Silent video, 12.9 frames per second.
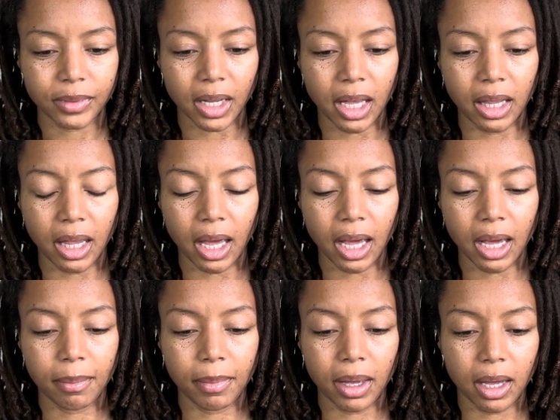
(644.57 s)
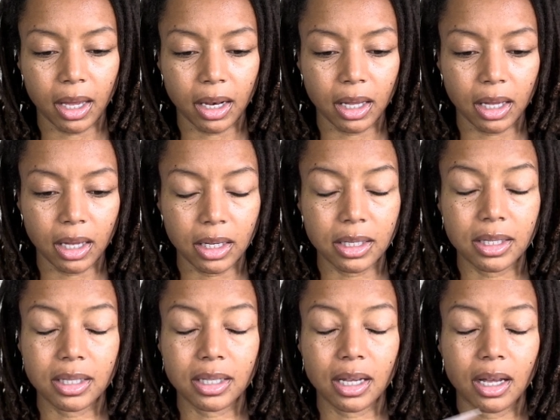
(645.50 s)
And the hangman
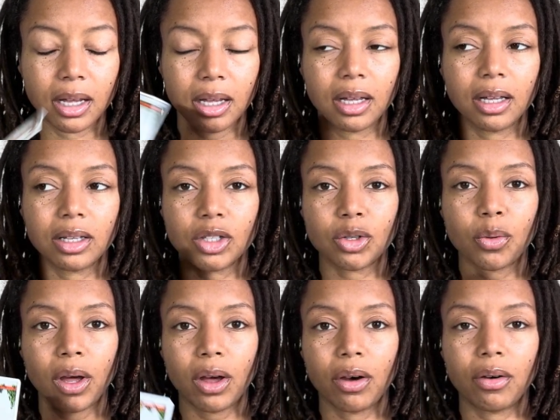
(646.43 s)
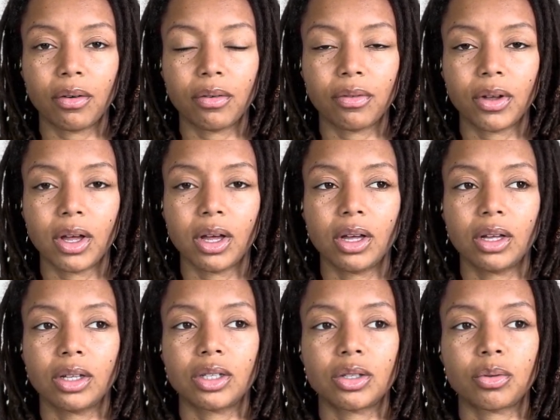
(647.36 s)
is 12.
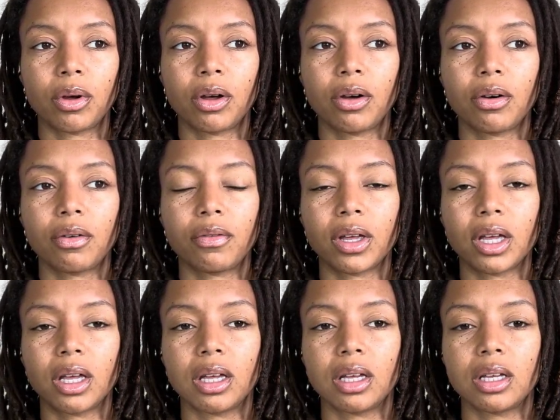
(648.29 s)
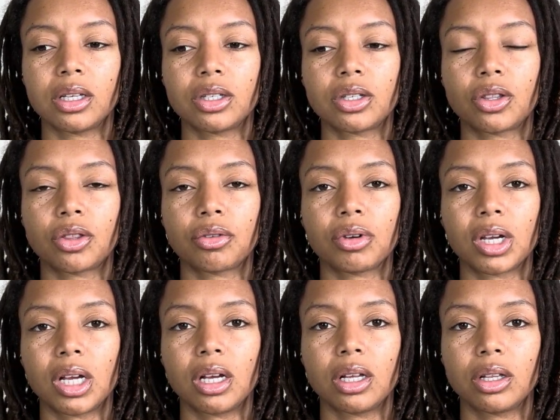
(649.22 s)
12 is
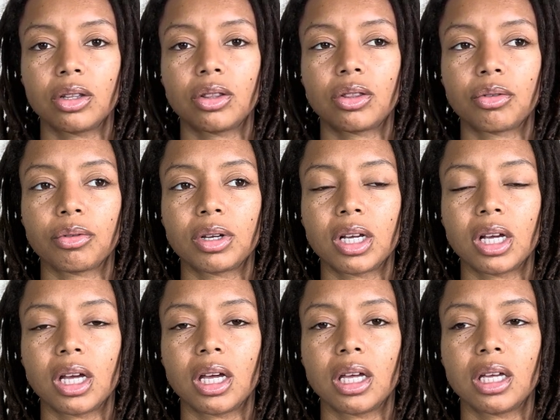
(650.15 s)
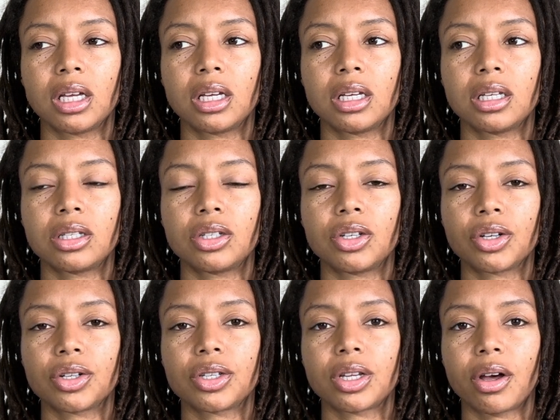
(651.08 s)
3. 3 is
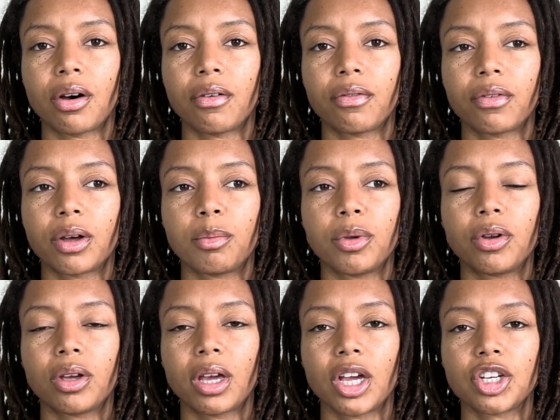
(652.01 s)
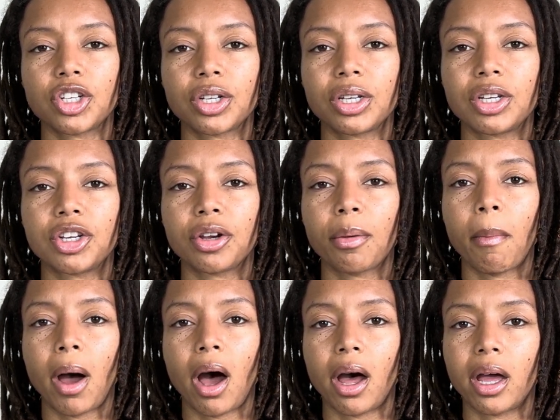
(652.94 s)
yourself, communication, your
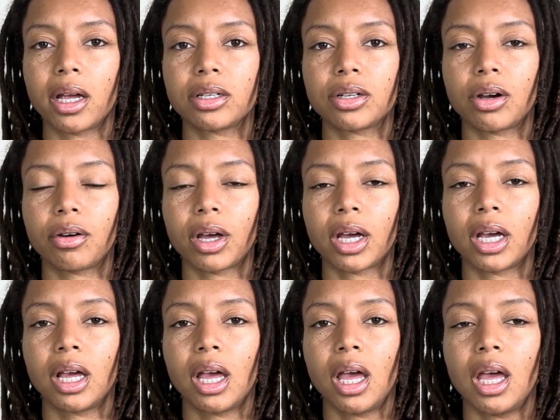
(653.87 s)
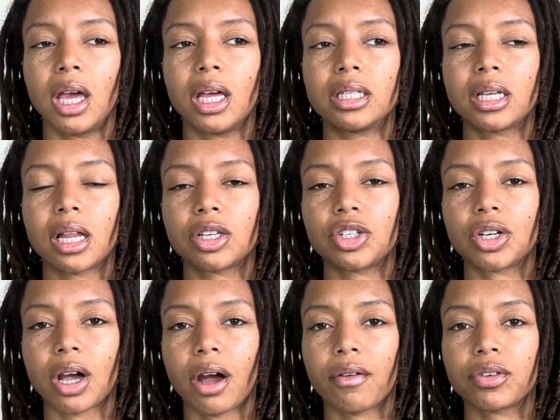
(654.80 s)
mind, okay? Intelligent
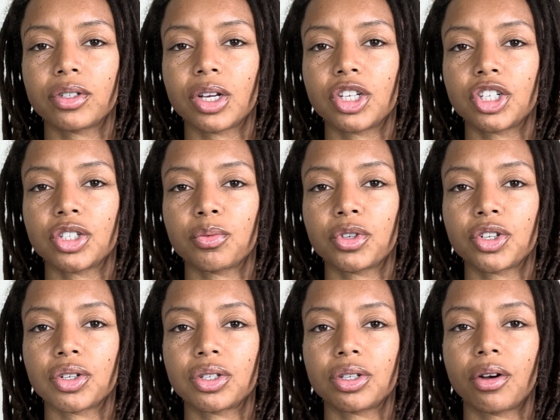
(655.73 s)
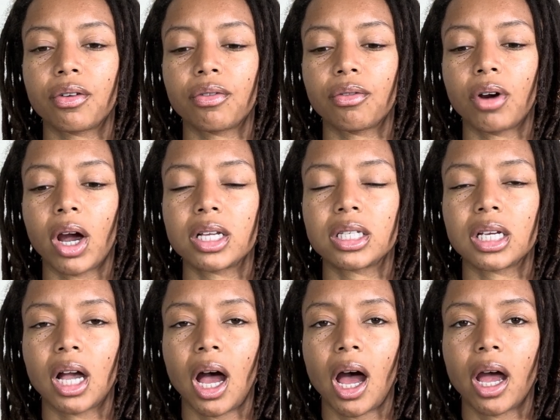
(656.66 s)
conversations with yourself,
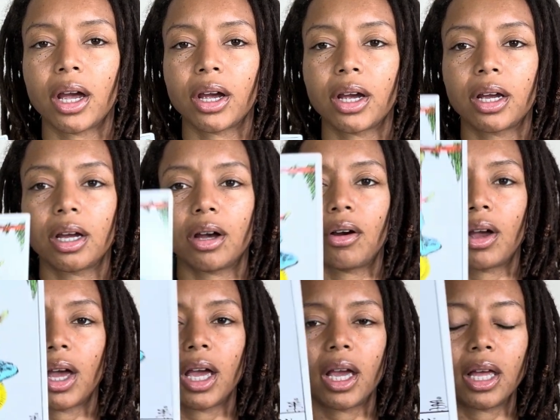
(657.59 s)
rising higher, okay?